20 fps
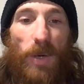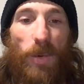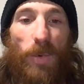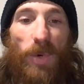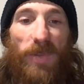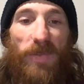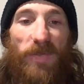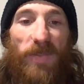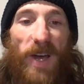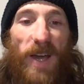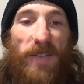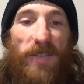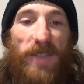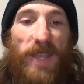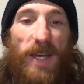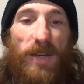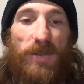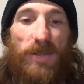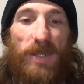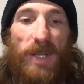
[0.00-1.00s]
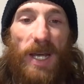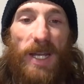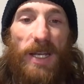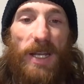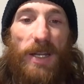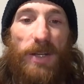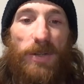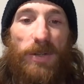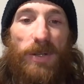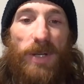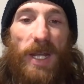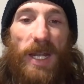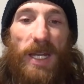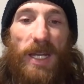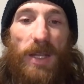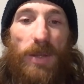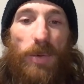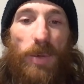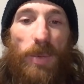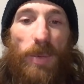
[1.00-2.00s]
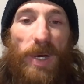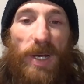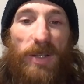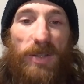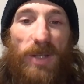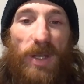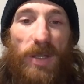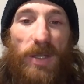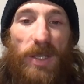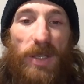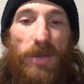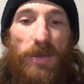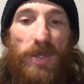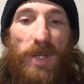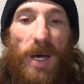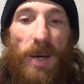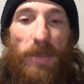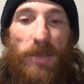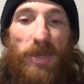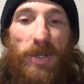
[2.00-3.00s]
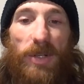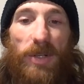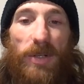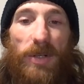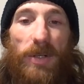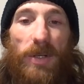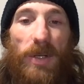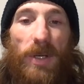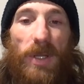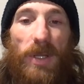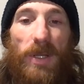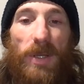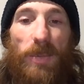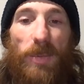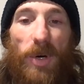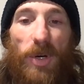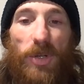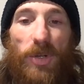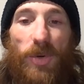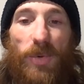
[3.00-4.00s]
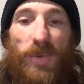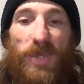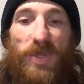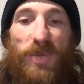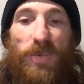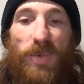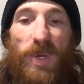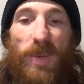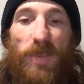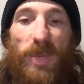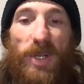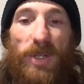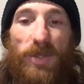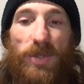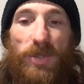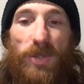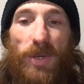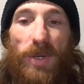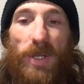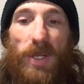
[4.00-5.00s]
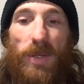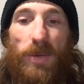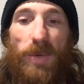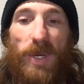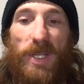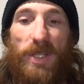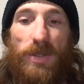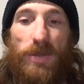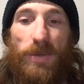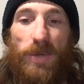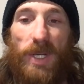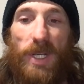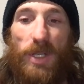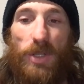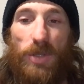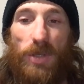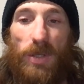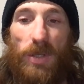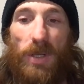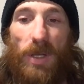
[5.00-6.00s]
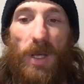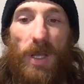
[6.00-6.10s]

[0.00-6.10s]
With 5,983 miles on the odometer, the motor was rebuilt during the restoration.